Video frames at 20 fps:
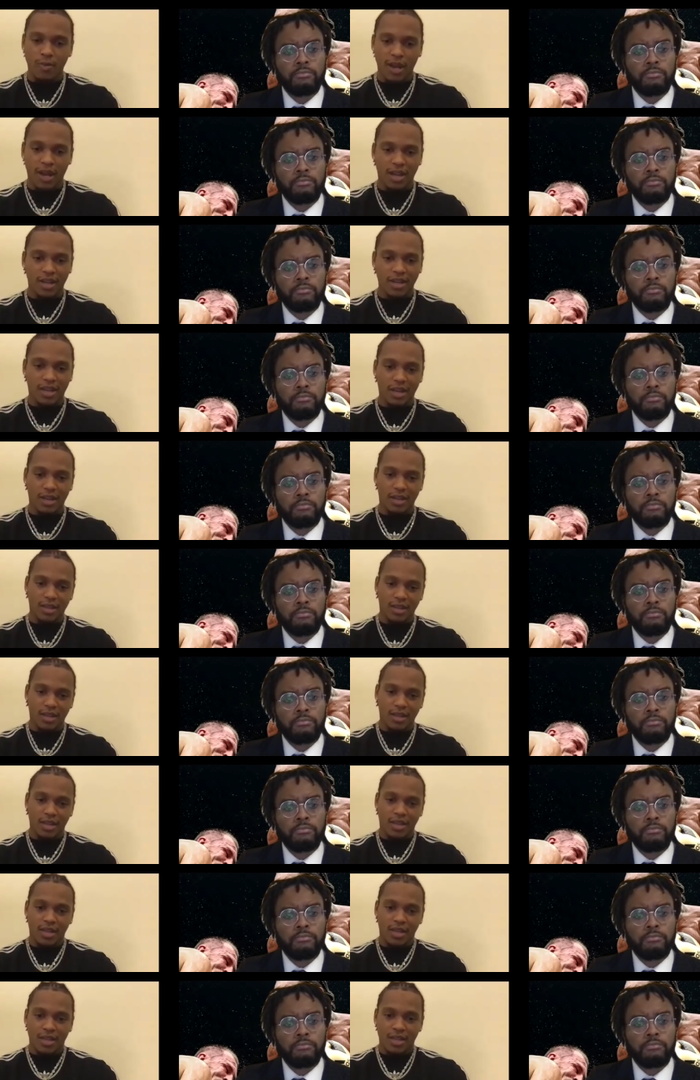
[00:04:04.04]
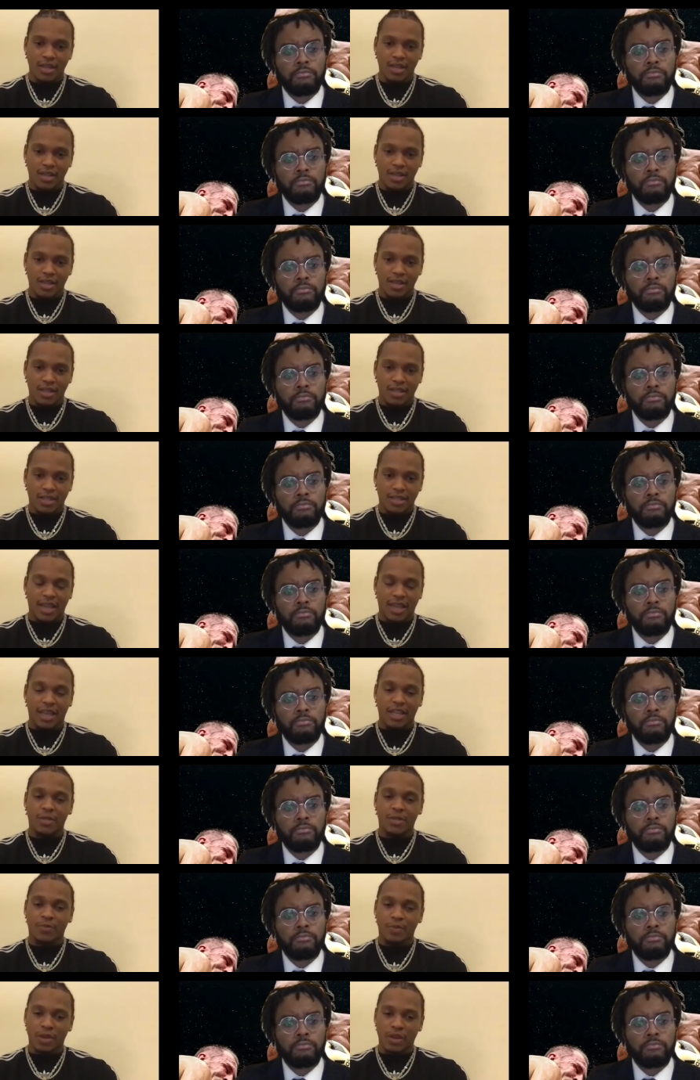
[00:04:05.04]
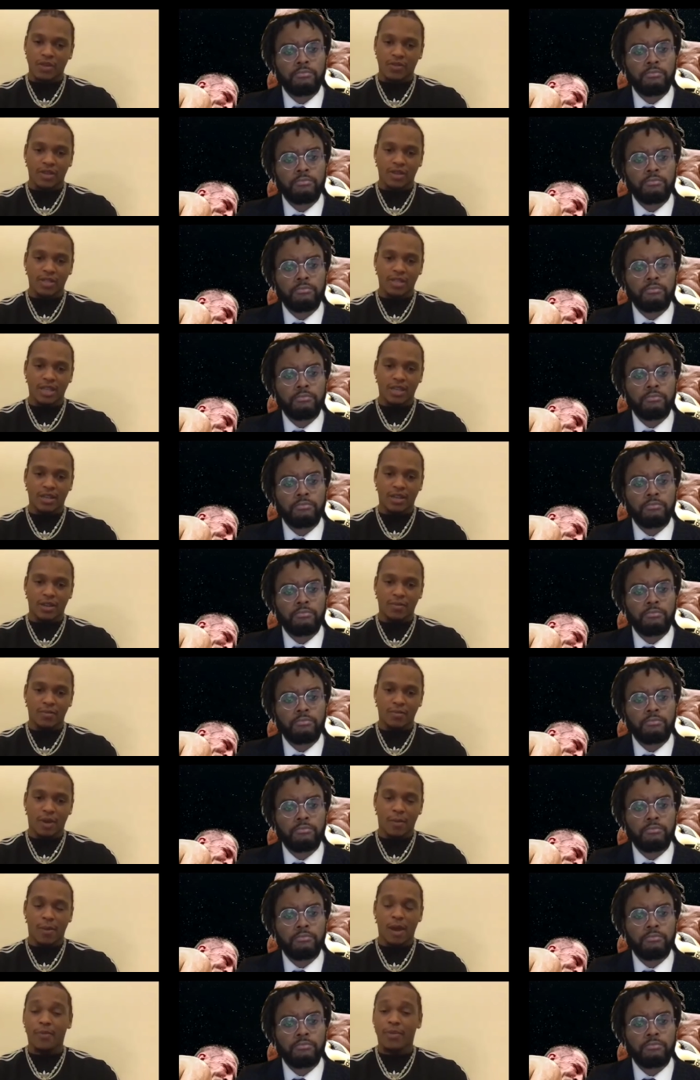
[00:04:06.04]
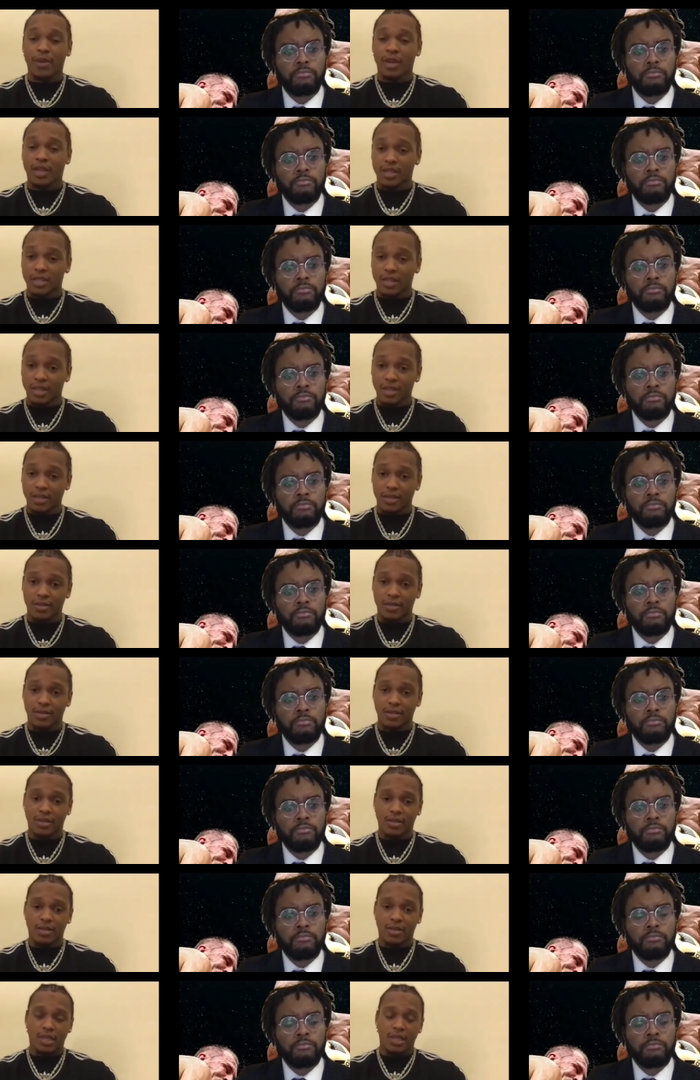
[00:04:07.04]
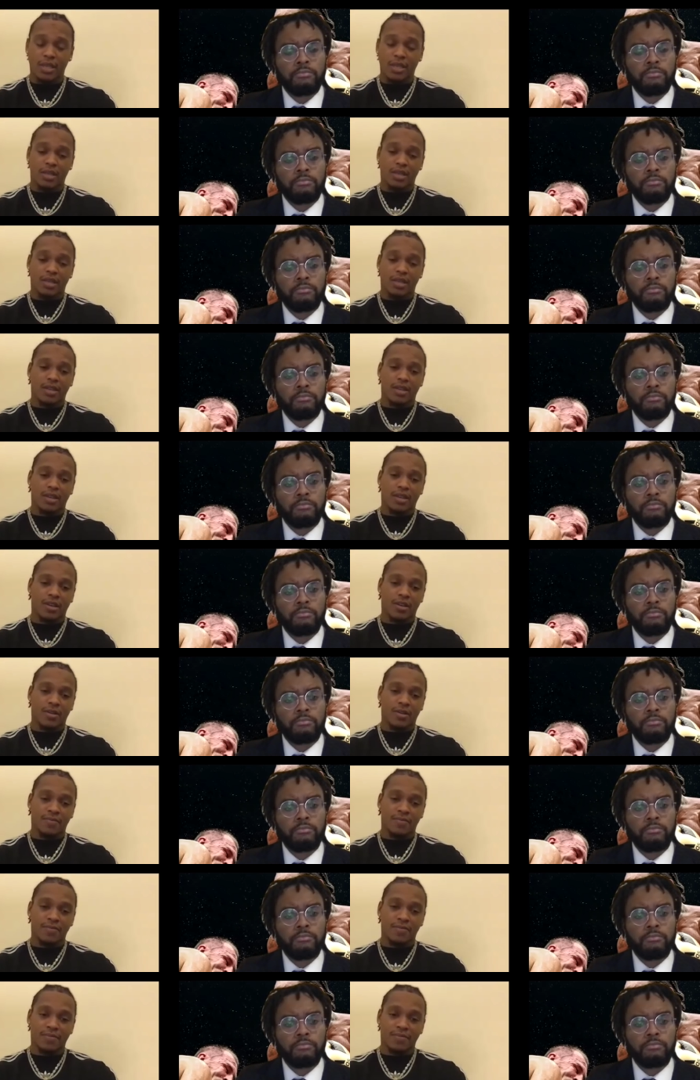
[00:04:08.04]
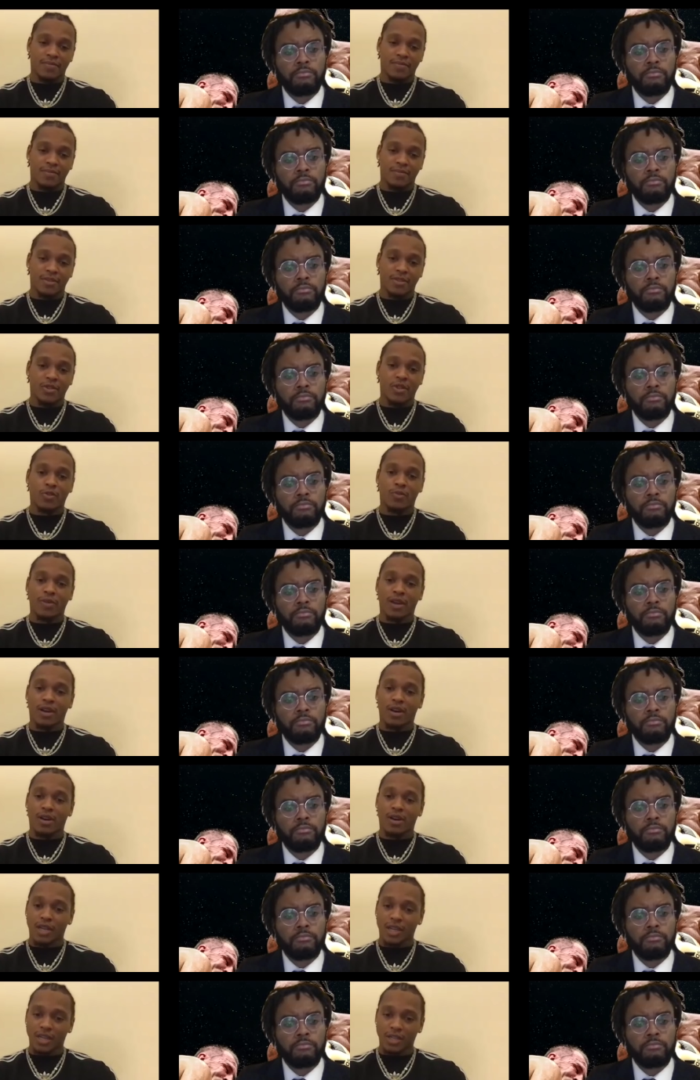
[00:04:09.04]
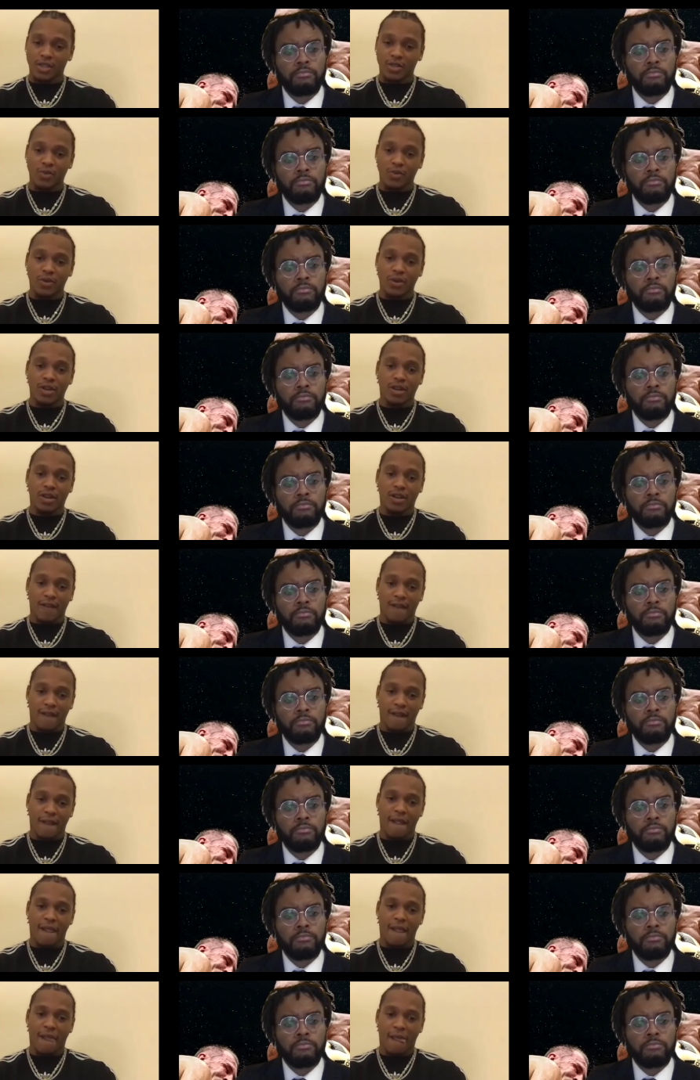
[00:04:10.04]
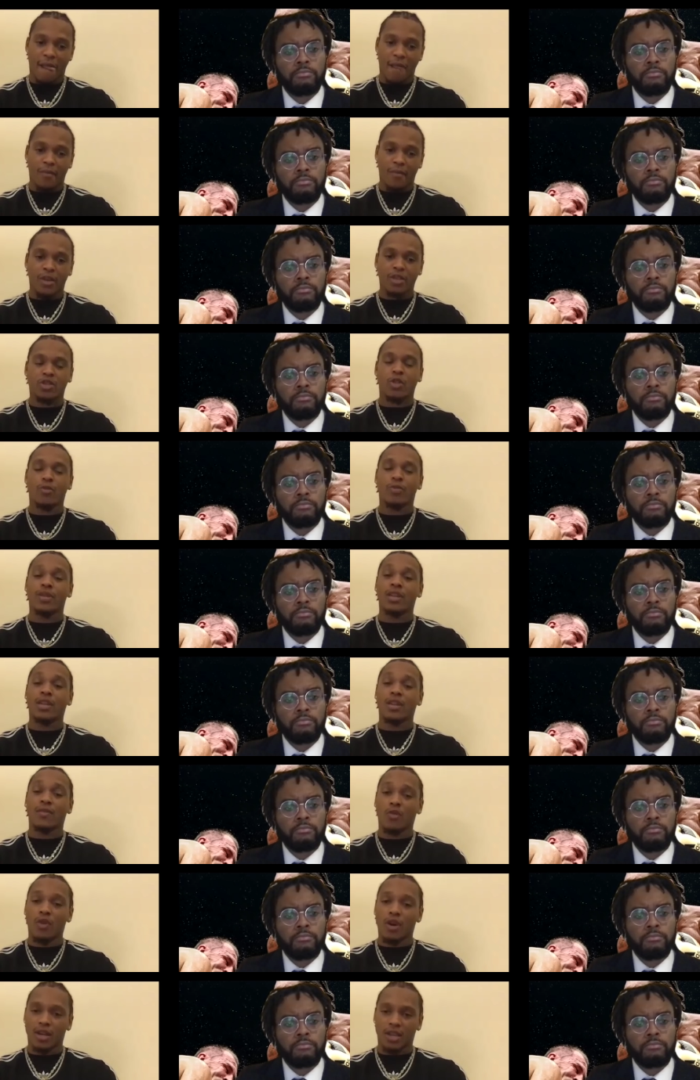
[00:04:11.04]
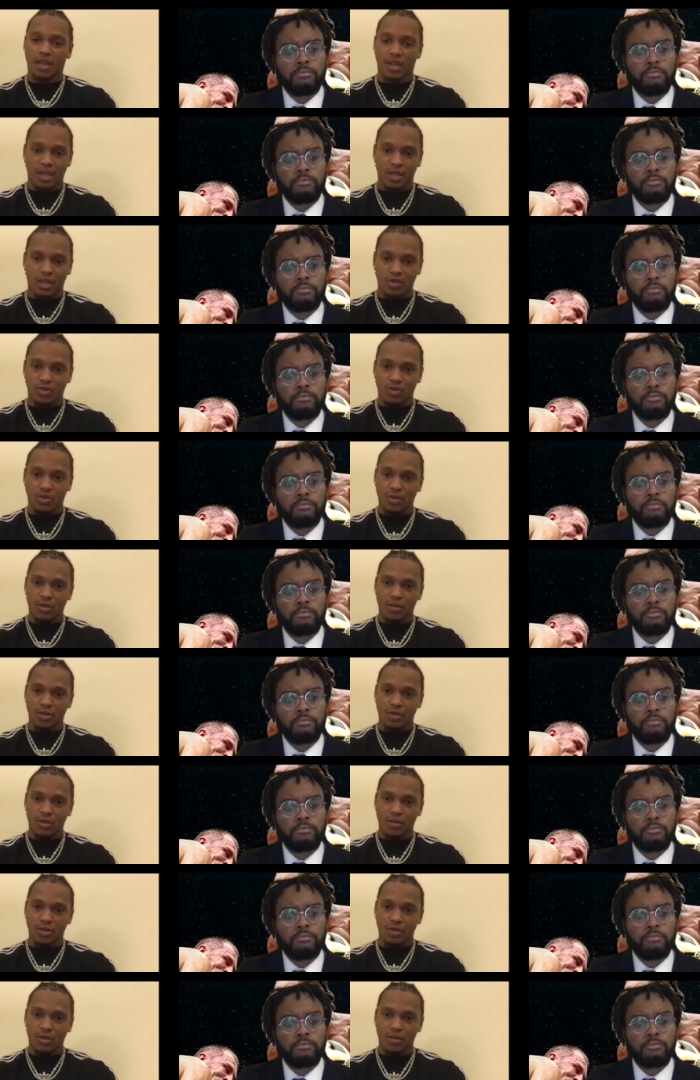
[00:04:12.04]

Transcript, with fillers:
Speaker 1: at that that experience and um, I'm happy I did it. Um it showed me how hard I need to work, but it showed me the level I can get to.